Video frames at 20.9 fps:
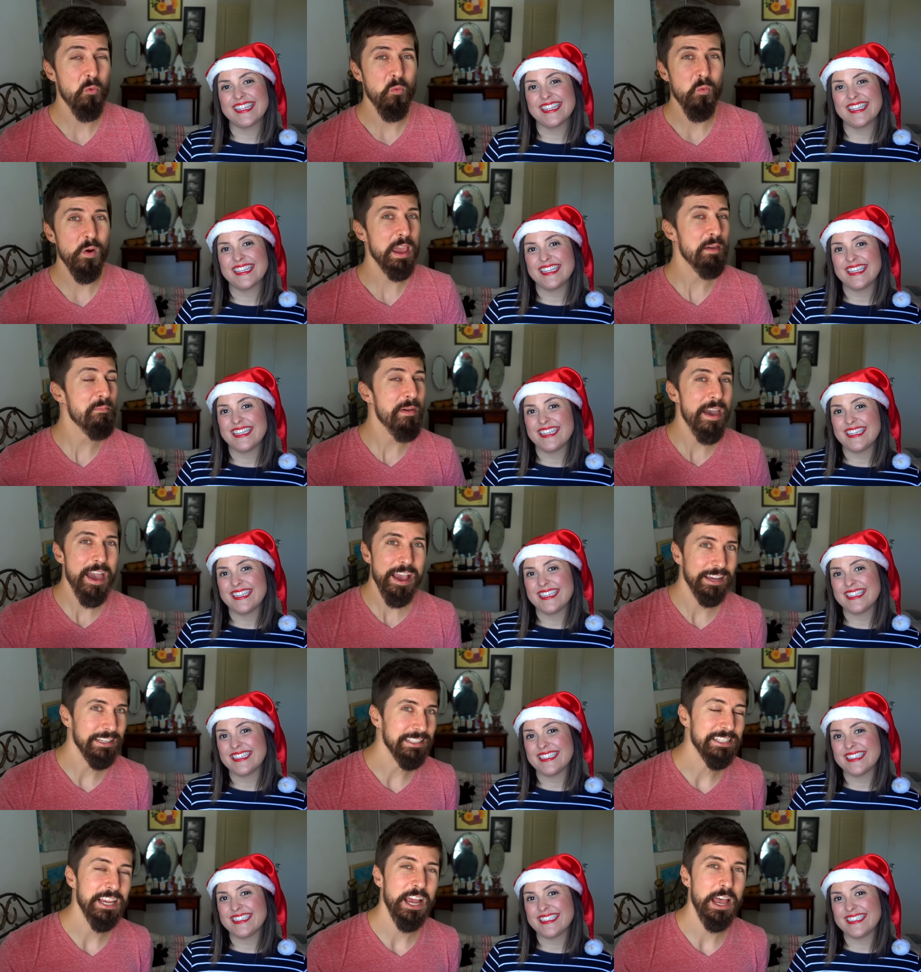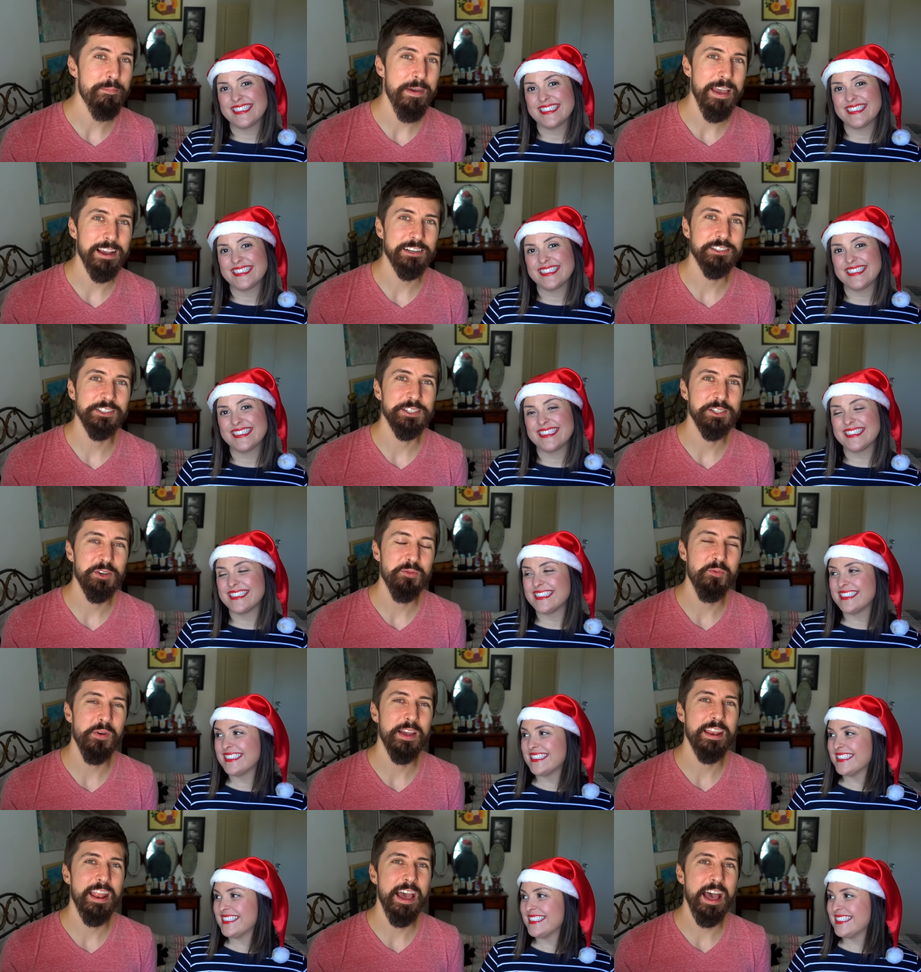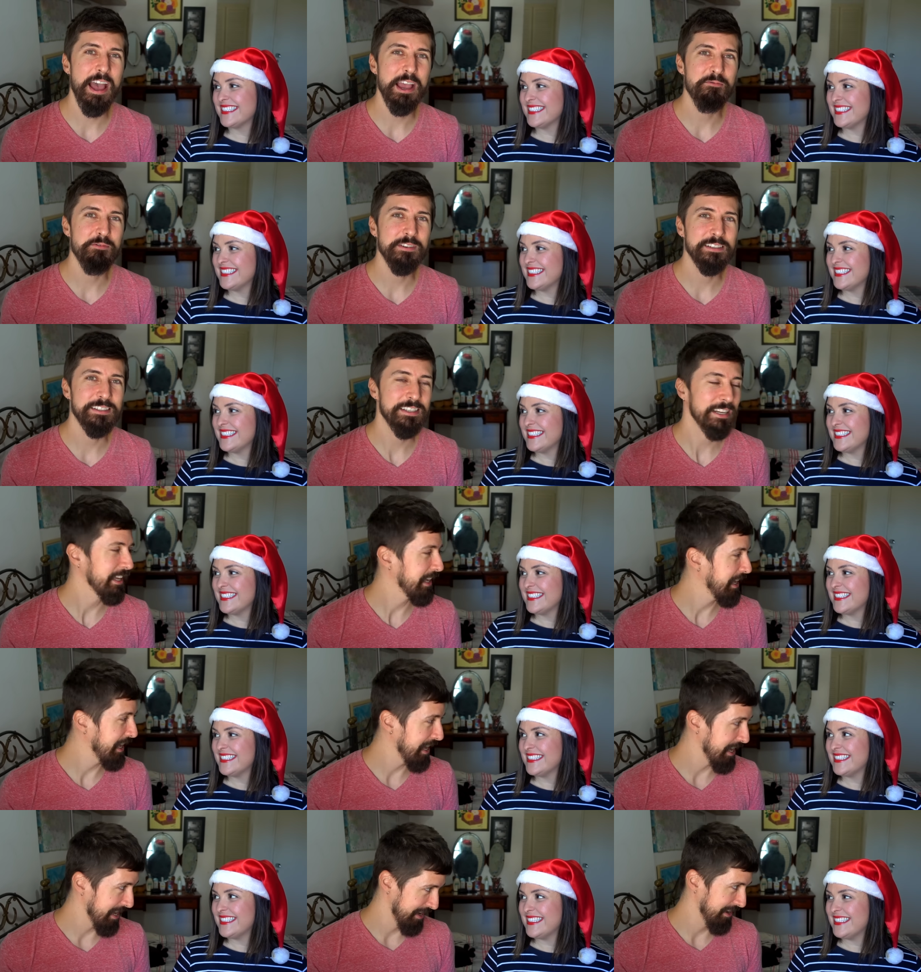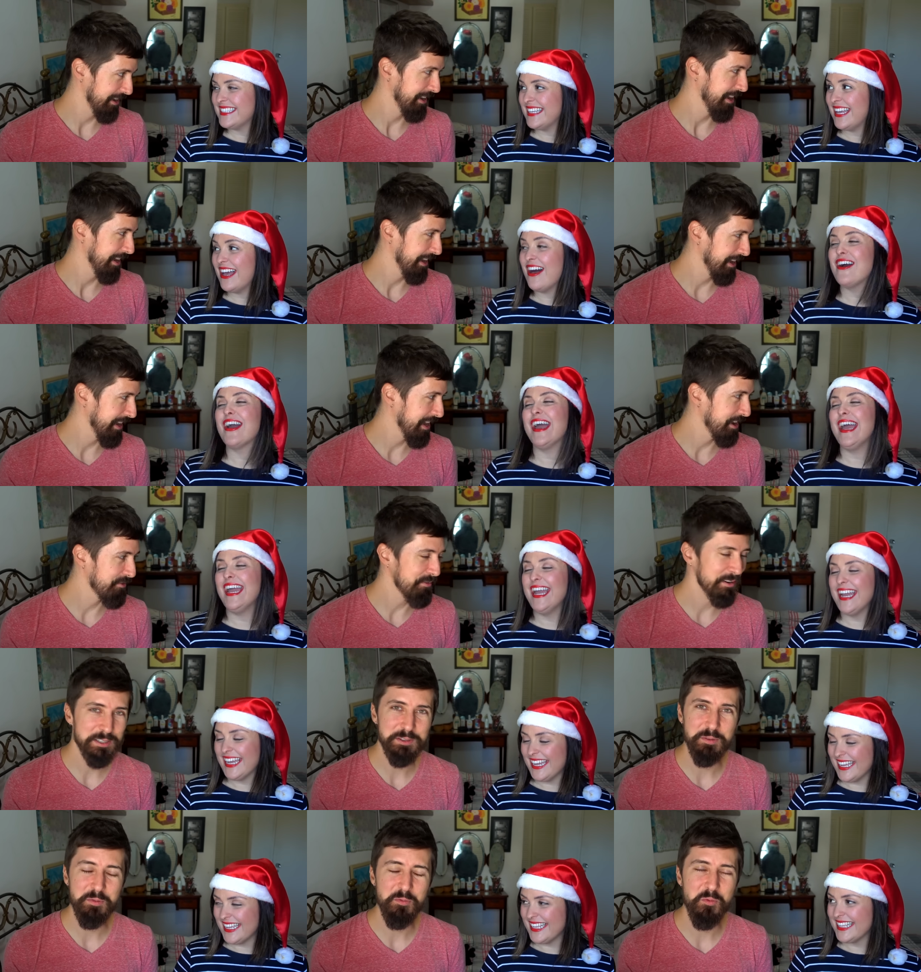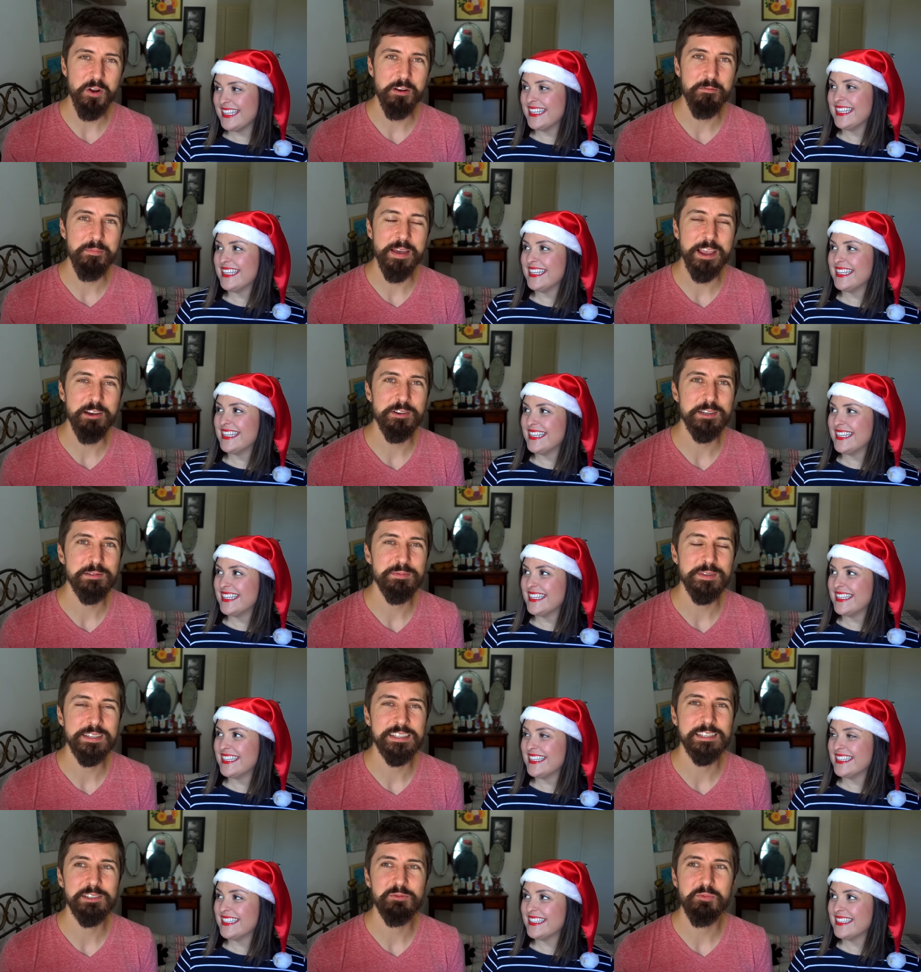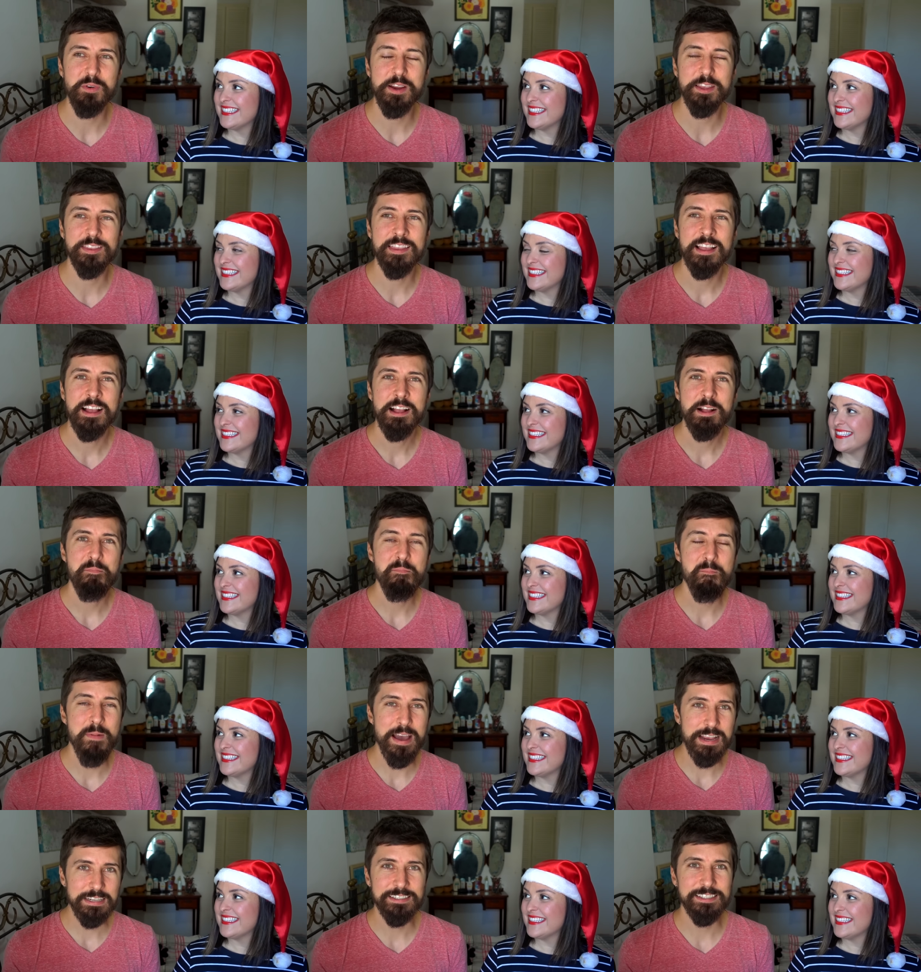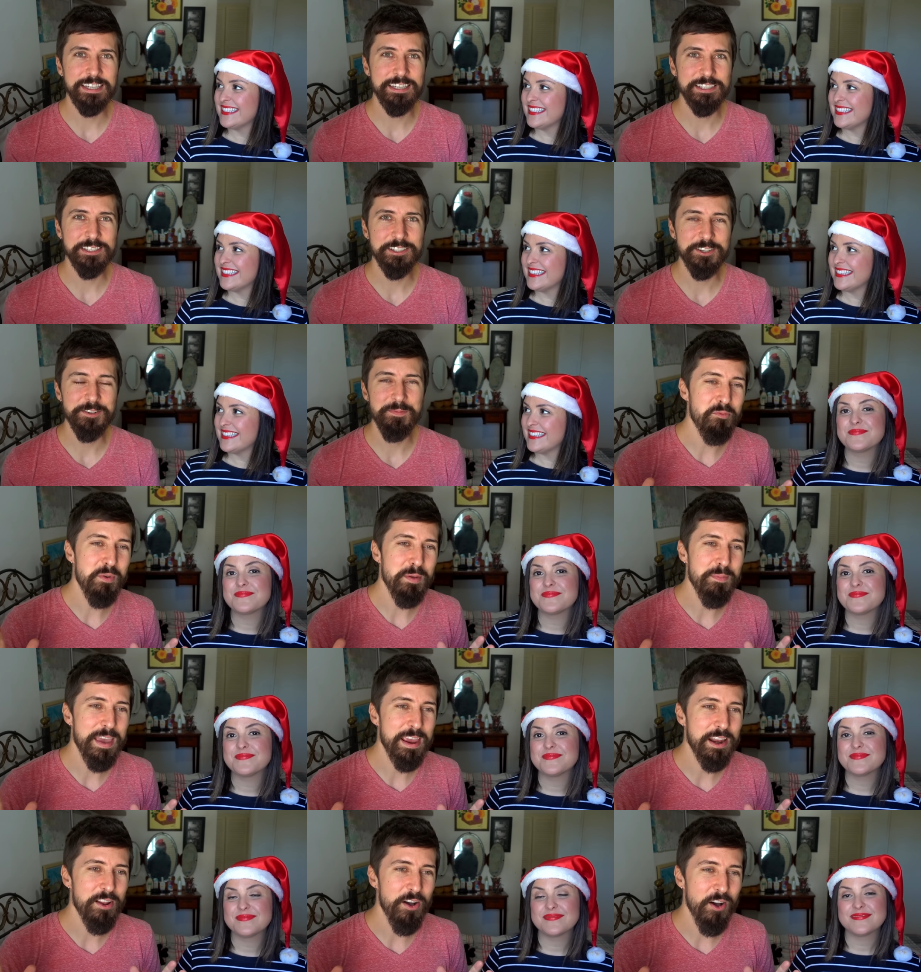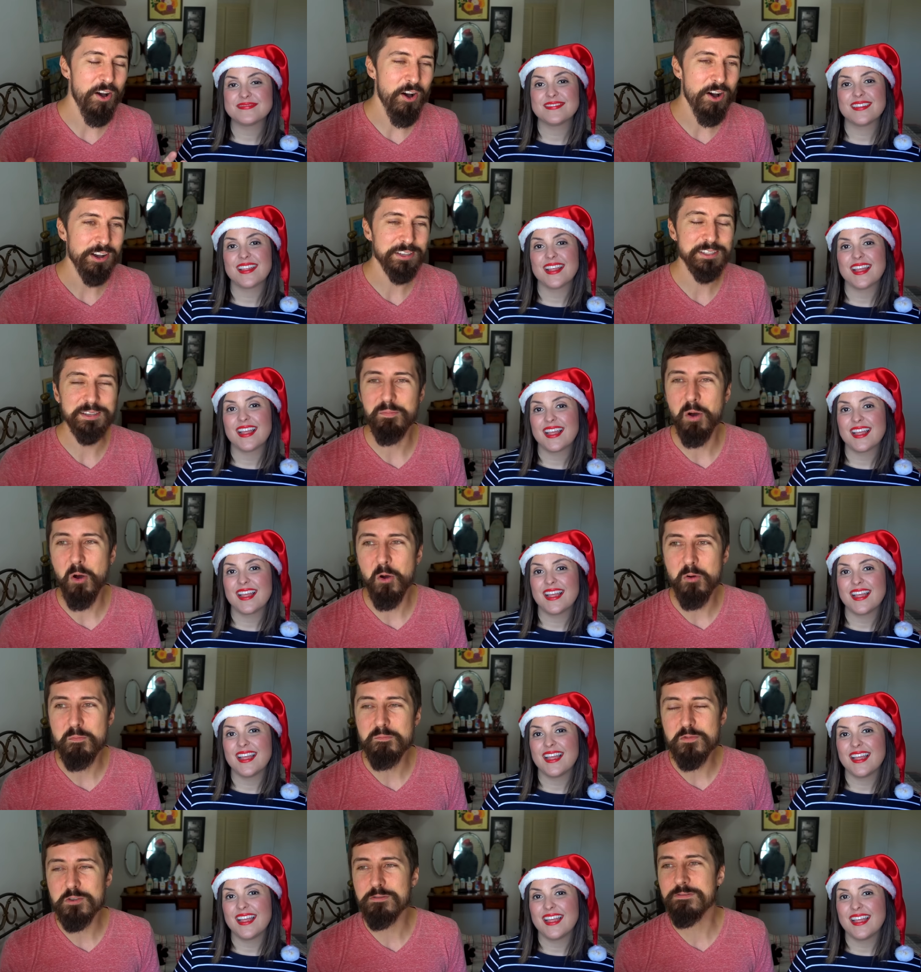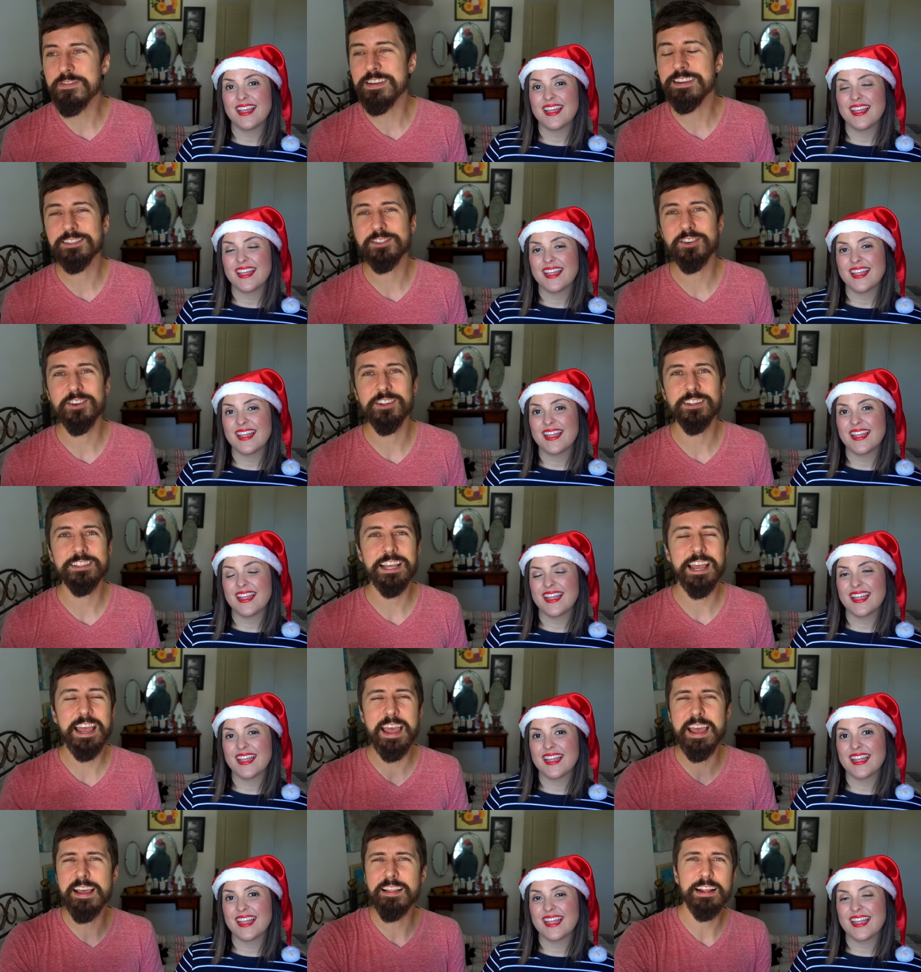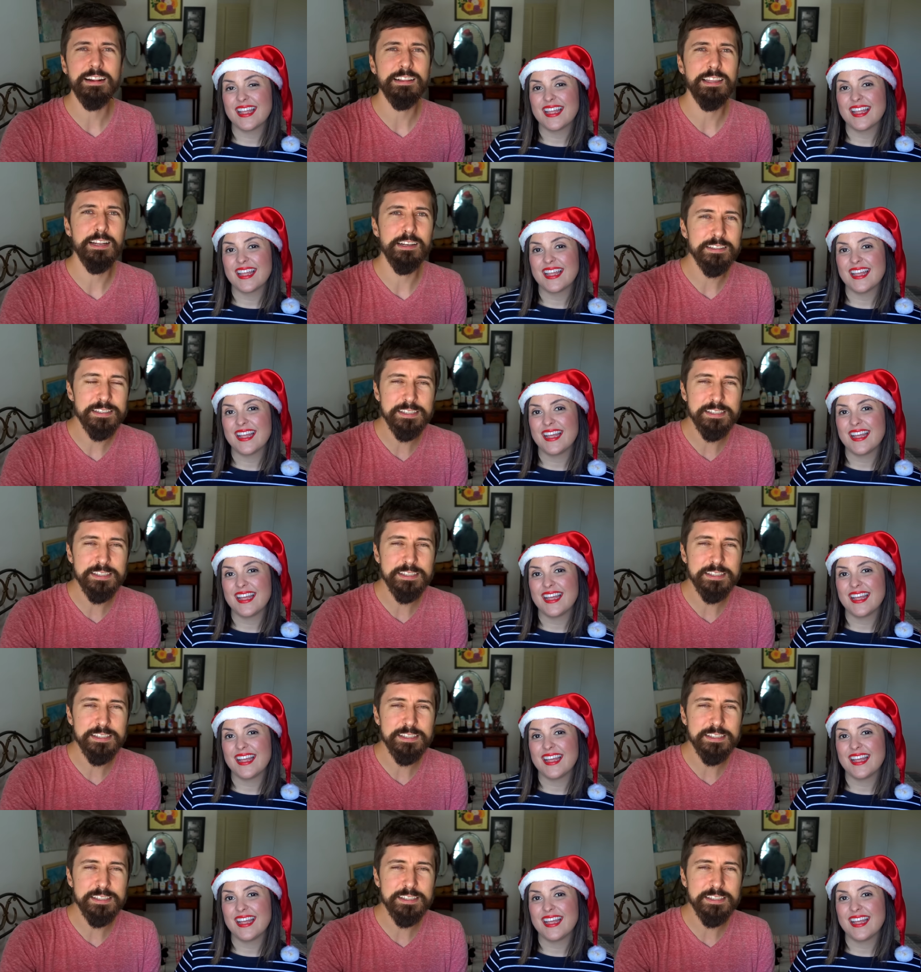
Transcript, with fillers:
Speaker 1: way back in time actually to when I was a kid. Uh, okay. It was one of my Christmases with my sister. We made awesome home movies all day, like little